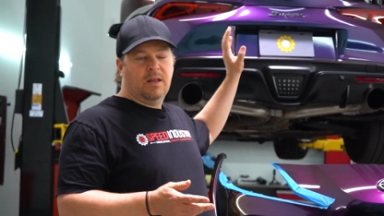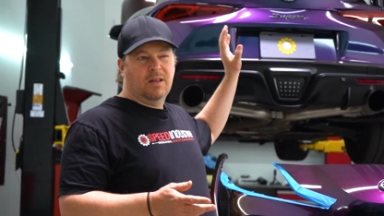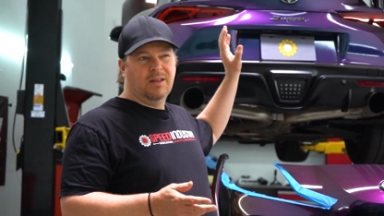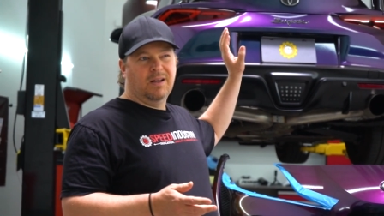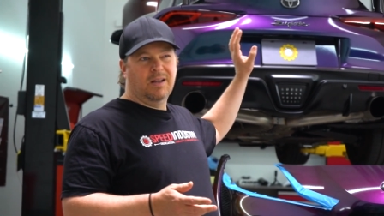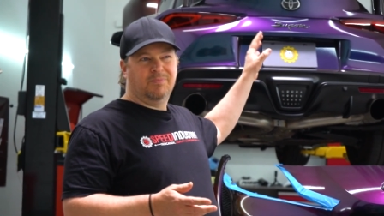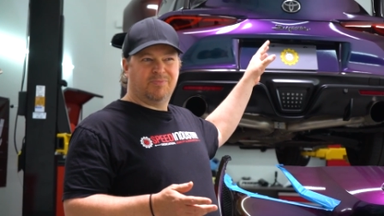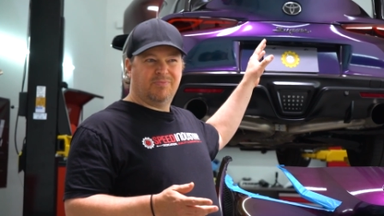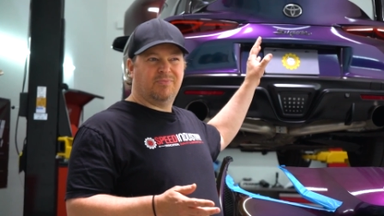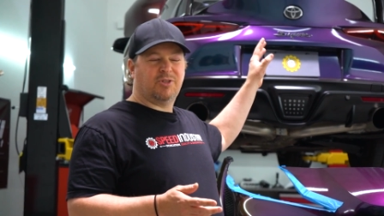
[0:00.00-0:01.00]
The
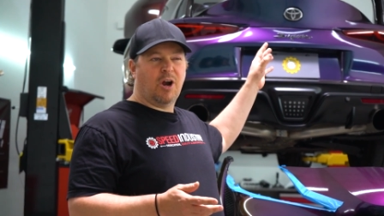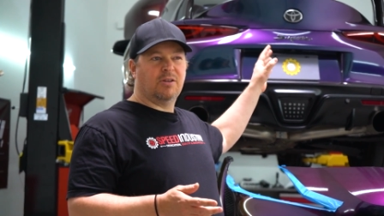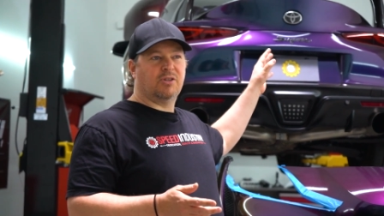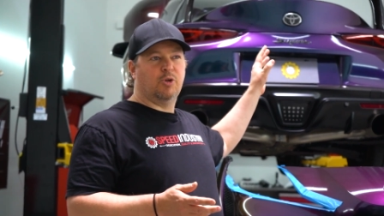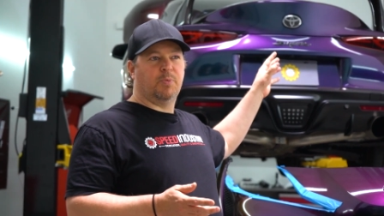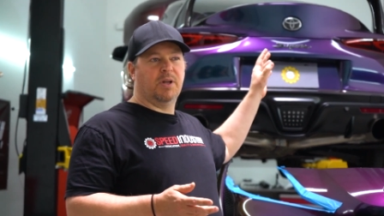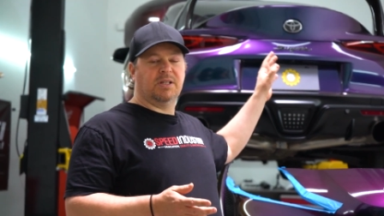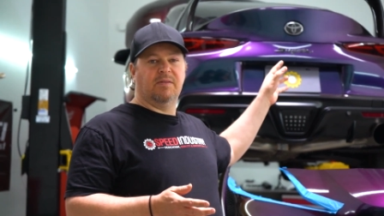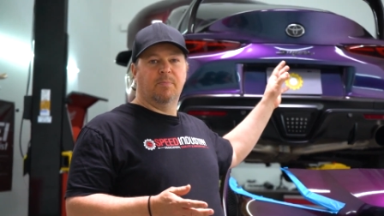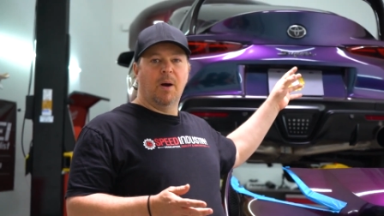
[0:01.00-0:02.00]
Charles' Supra doesn't
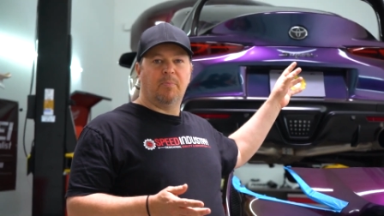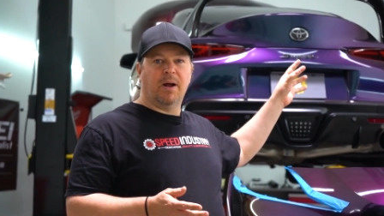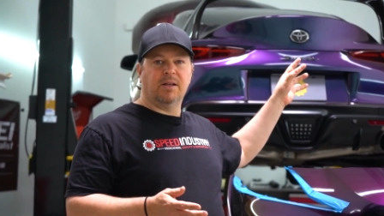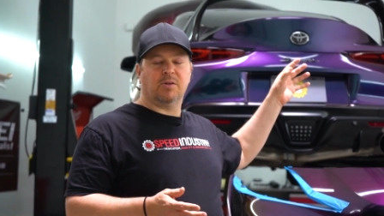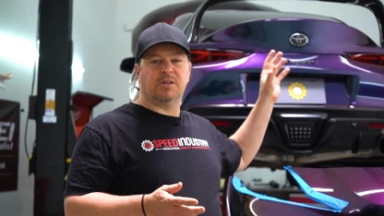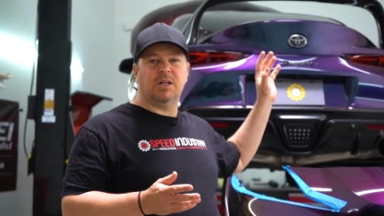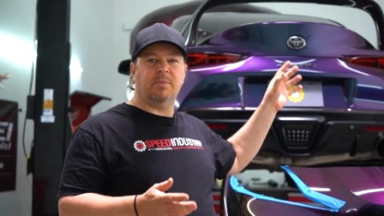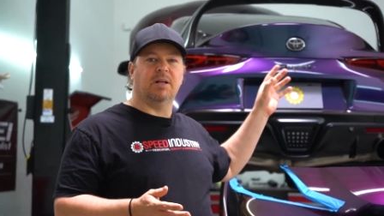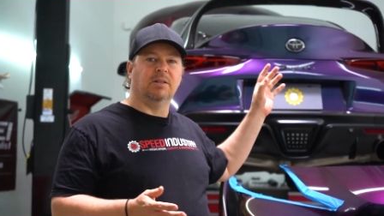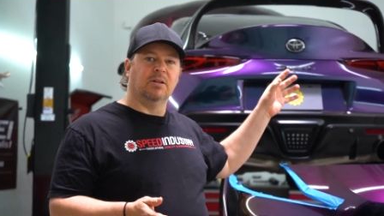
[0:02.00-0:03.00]
have the bumper on it, so it's going to
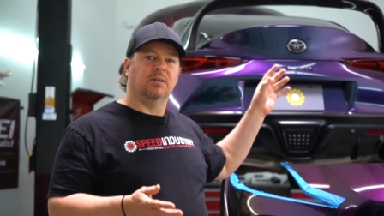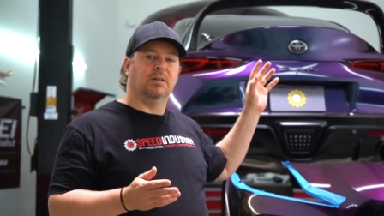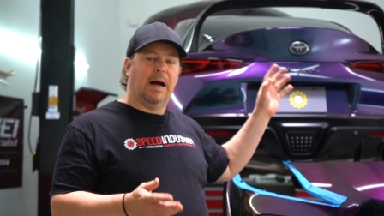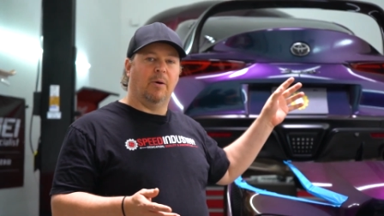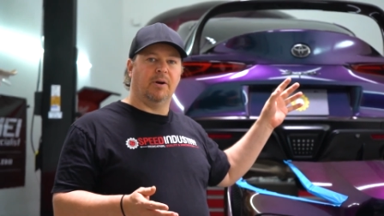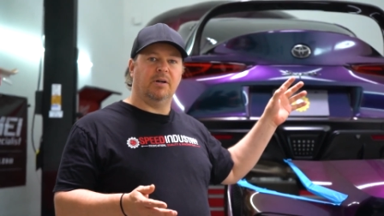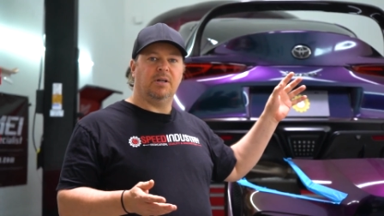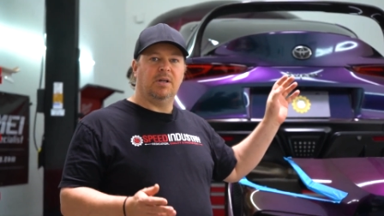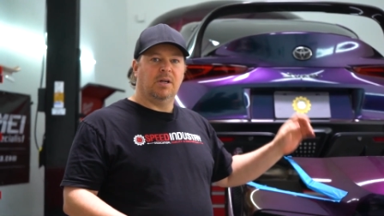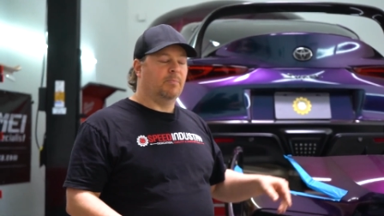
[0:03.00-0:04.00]
be a little louder.
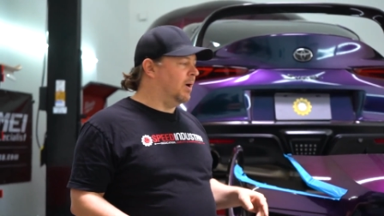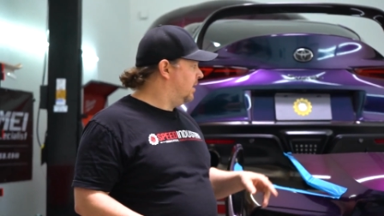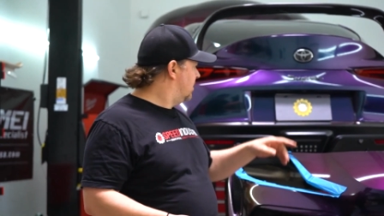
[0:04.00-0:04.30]
But